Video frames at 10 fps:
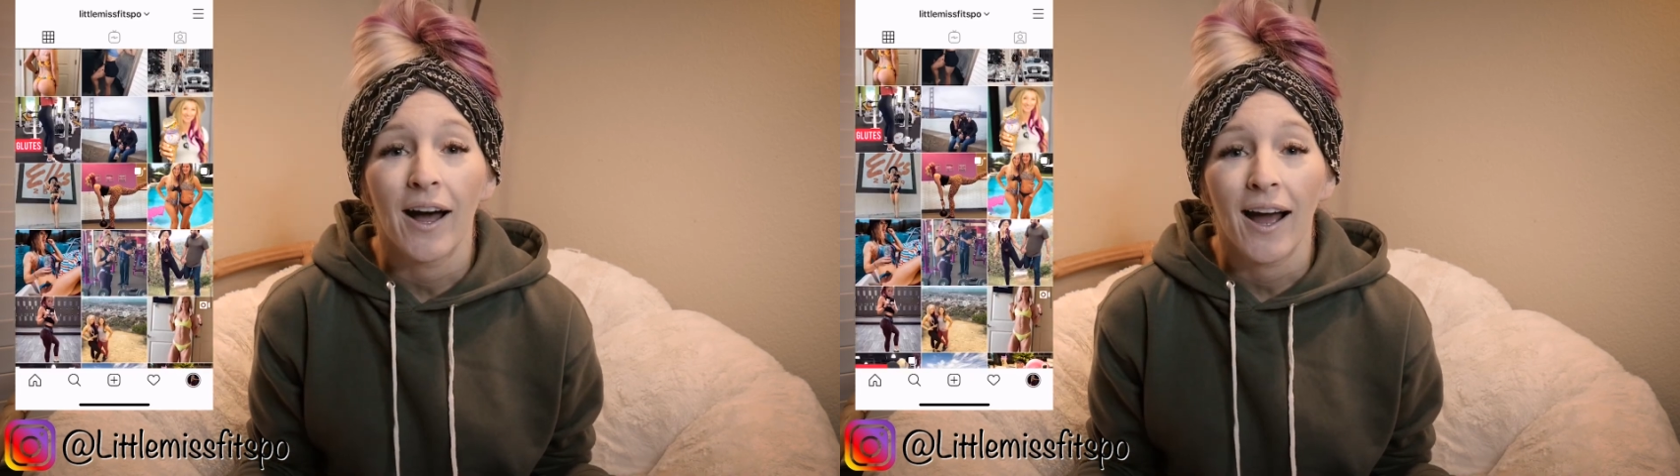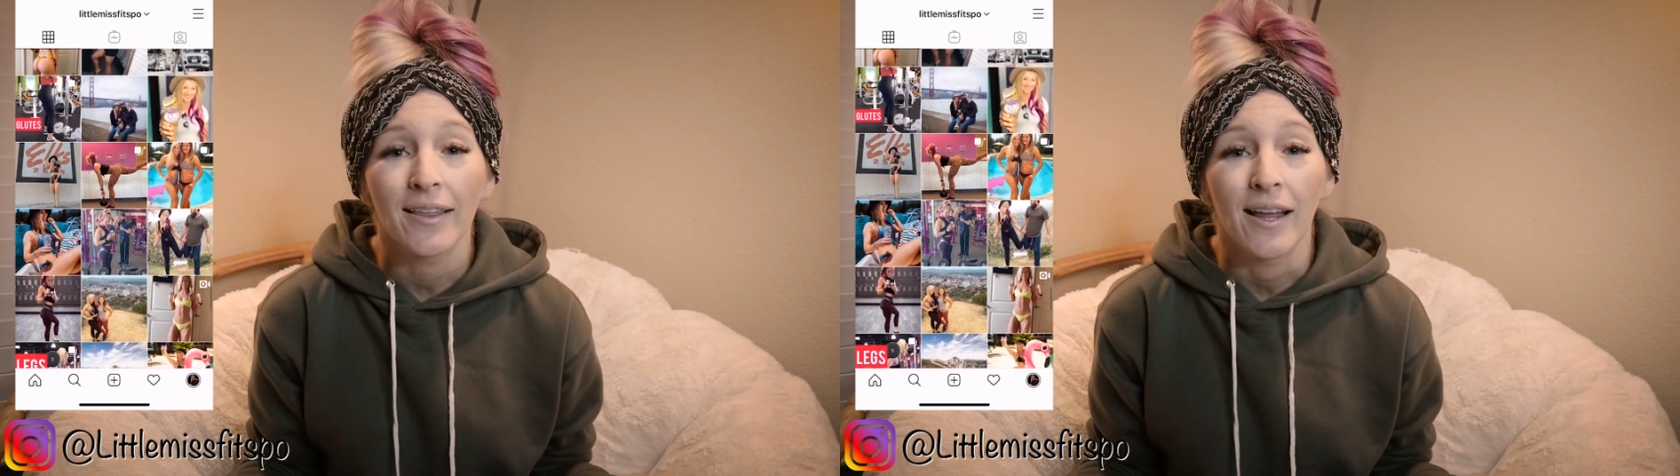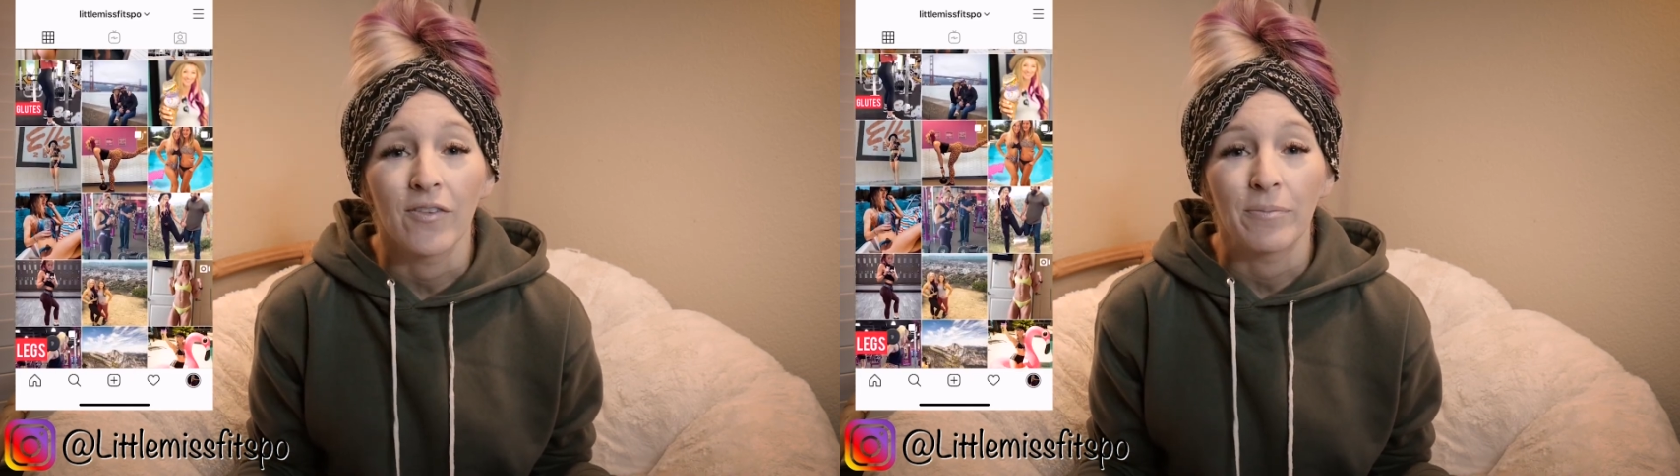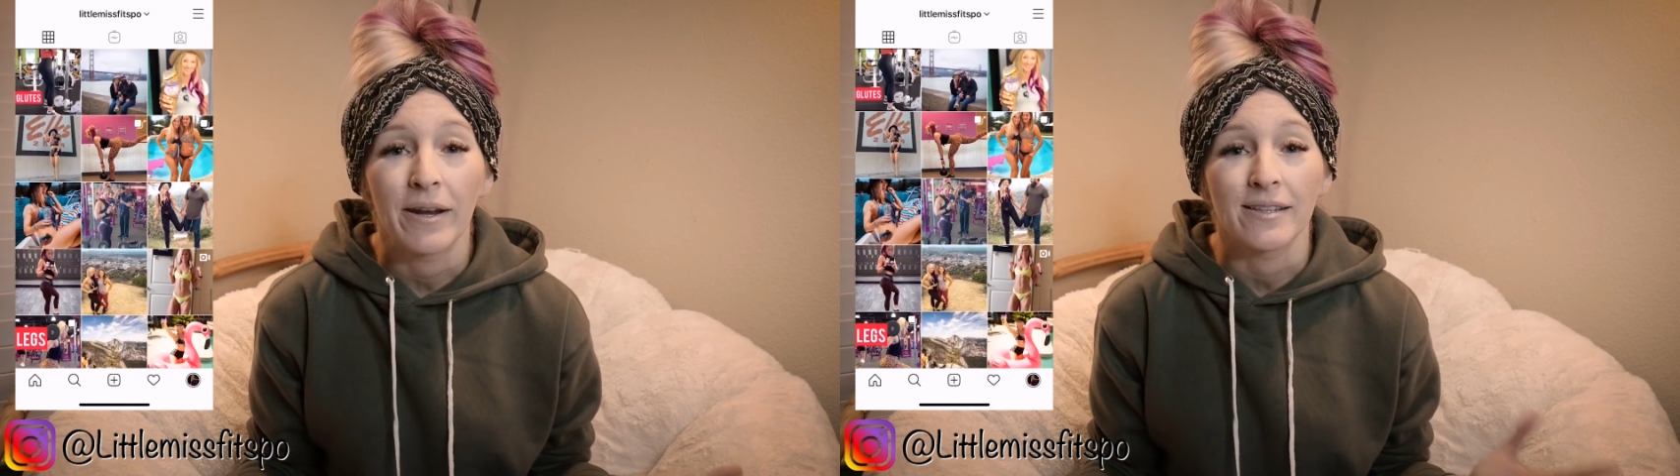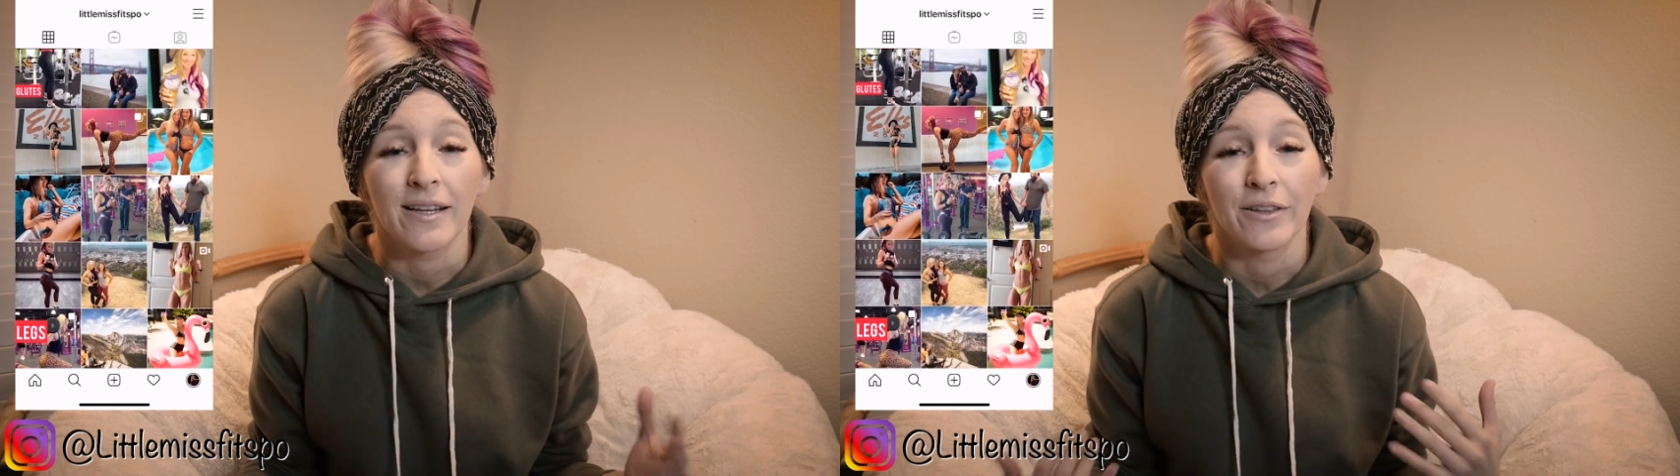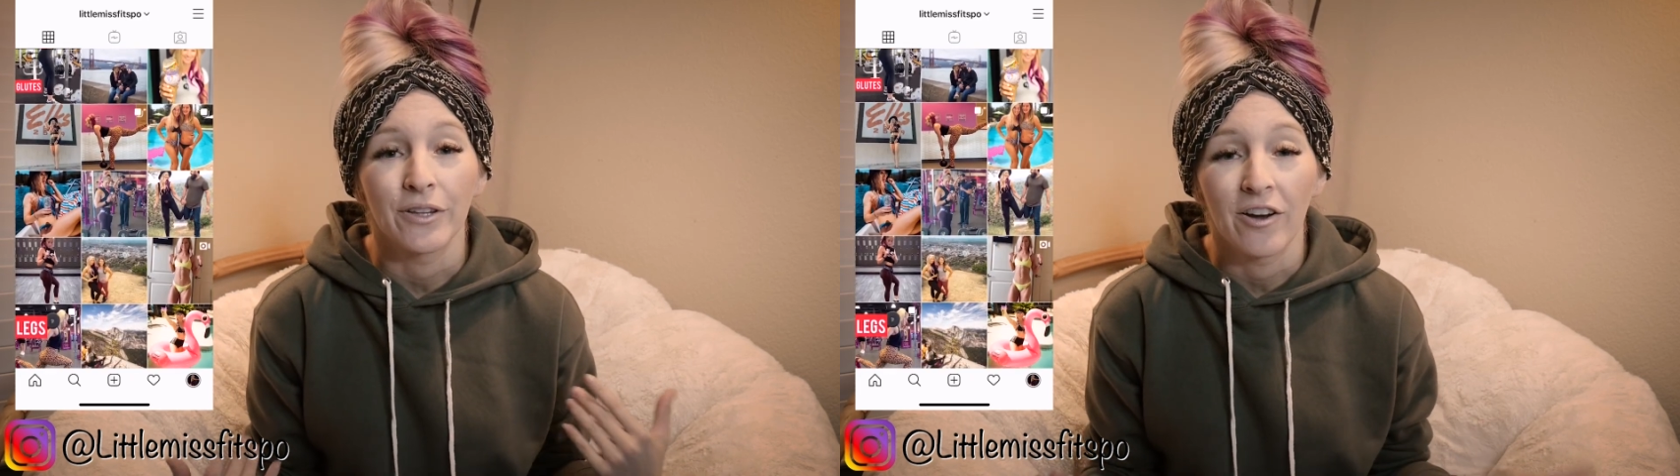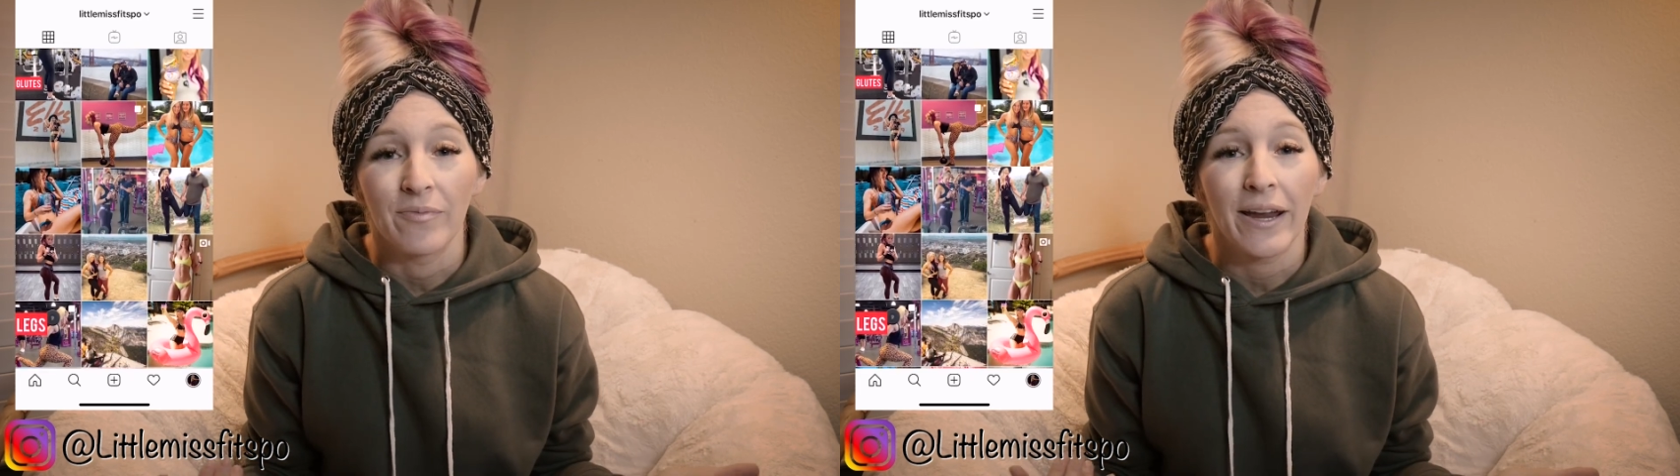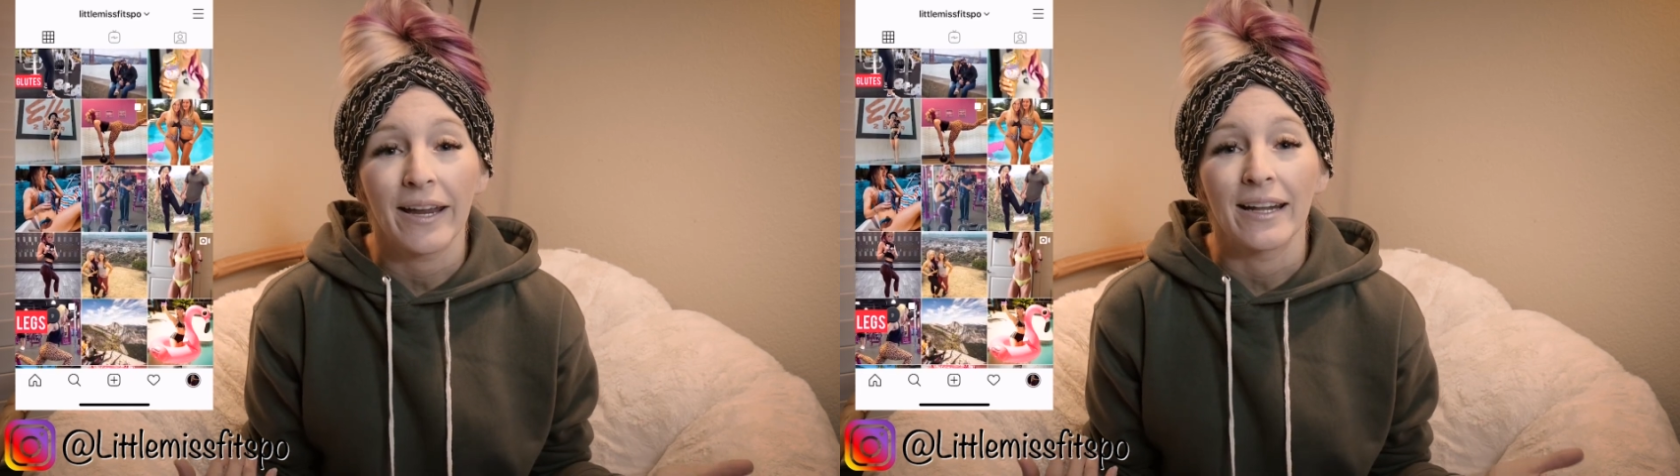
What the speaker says: I love it because I love making